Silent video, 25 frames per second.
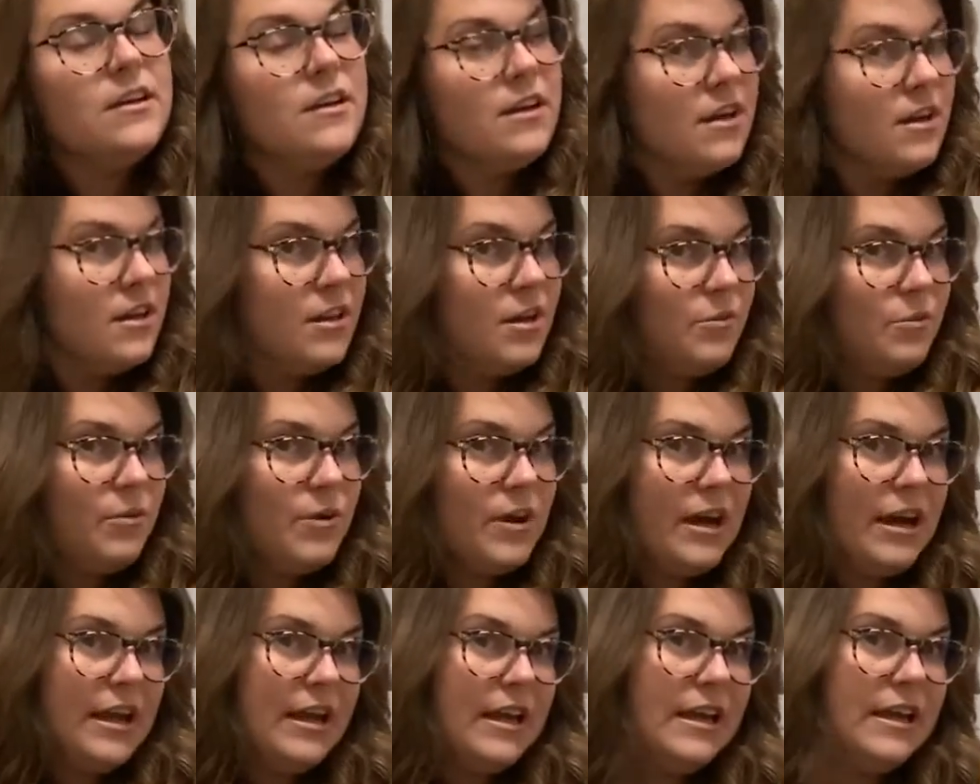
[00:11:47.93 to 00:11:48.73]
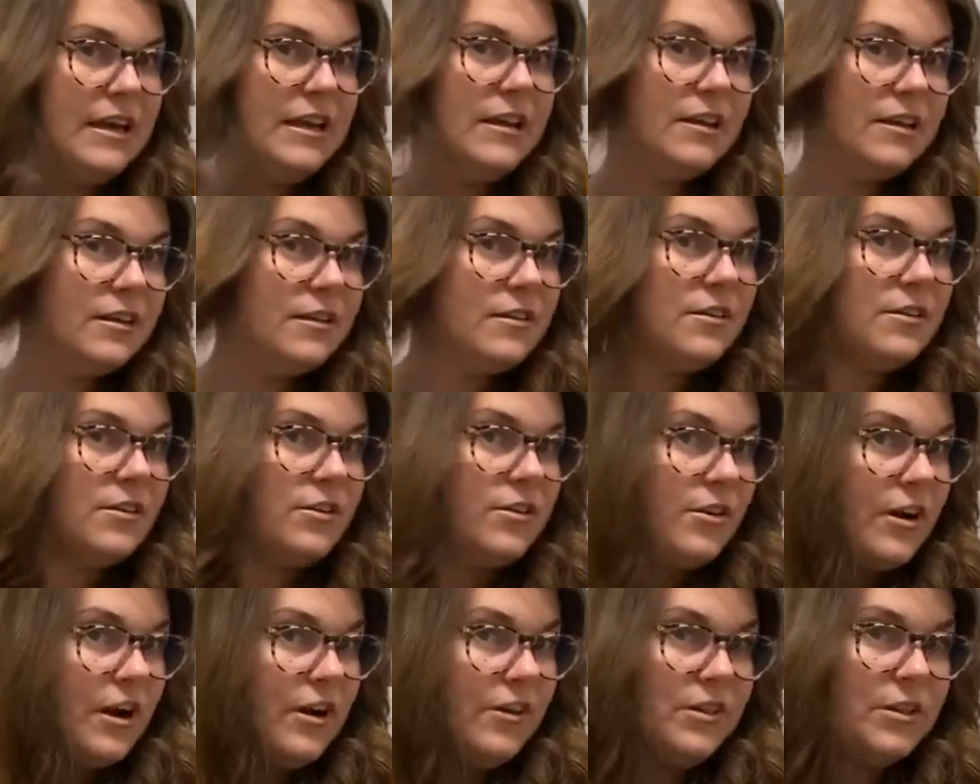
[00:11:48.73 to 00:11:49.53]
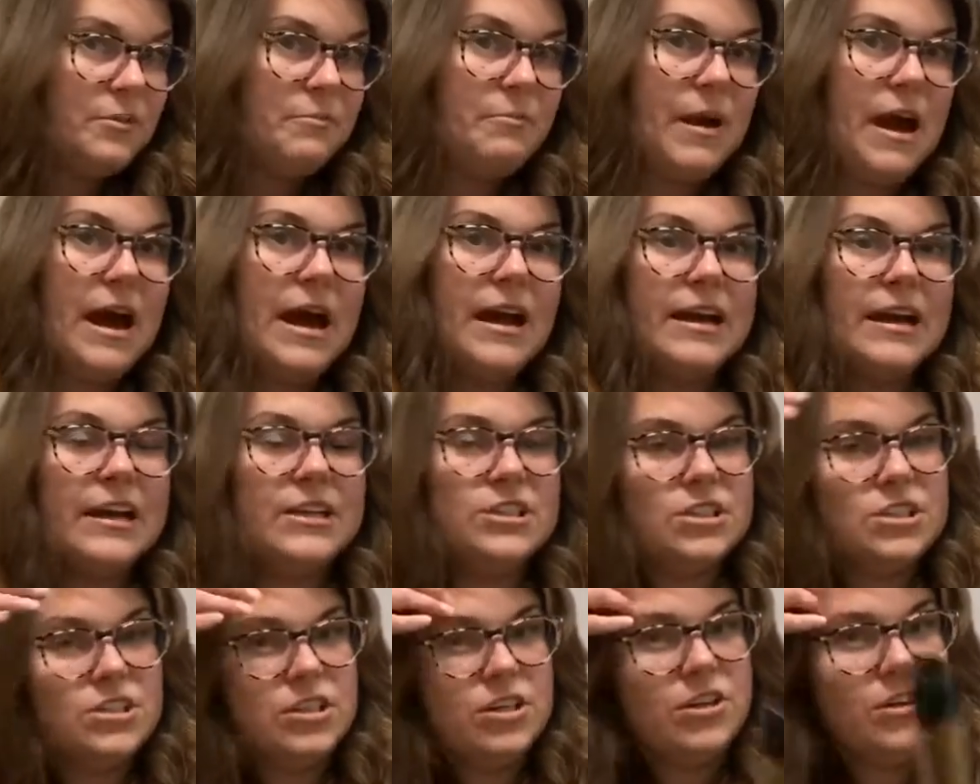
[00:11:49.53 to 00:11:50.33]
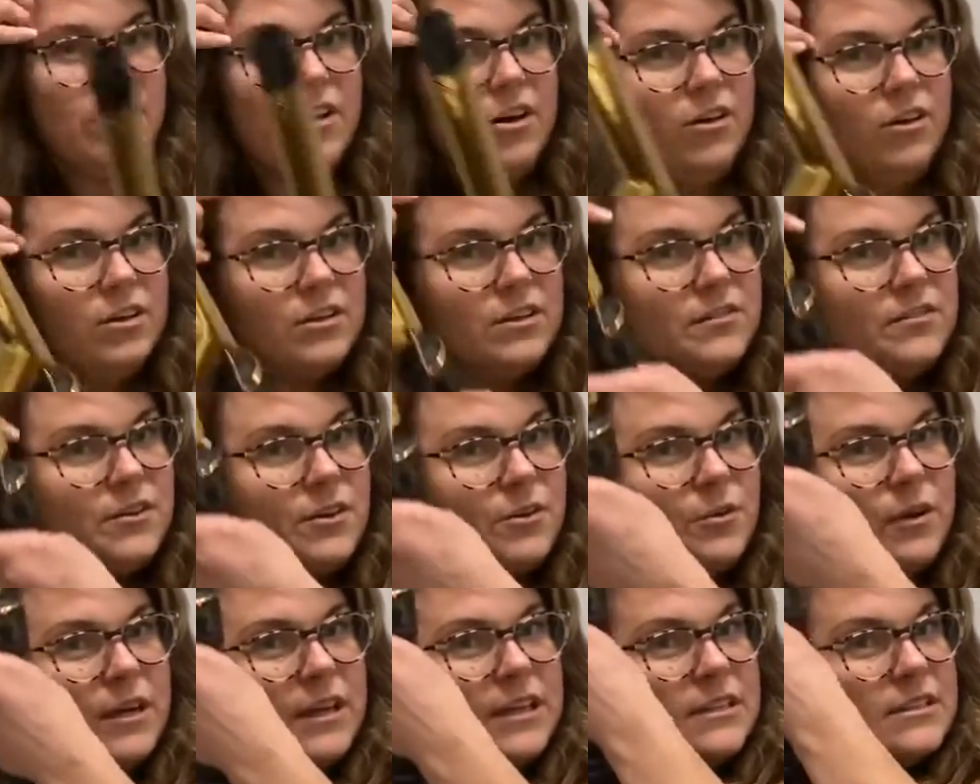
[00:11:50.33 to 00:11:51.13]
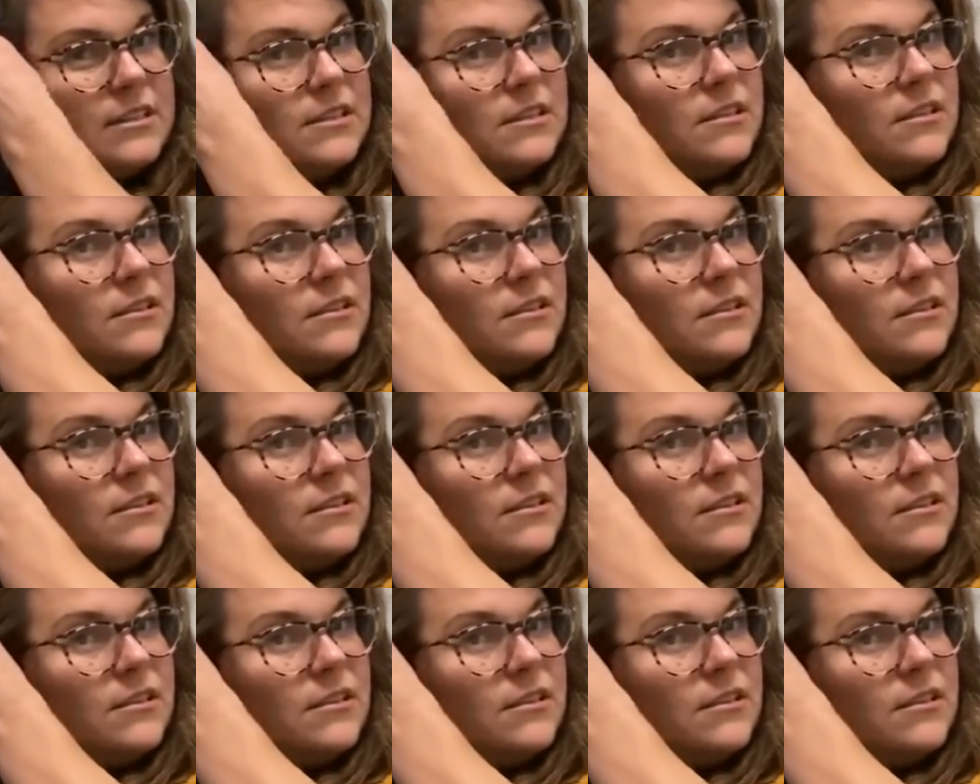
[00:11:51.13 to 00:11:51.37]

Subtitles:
Then when I get throughout the back, I just curl it all different ways.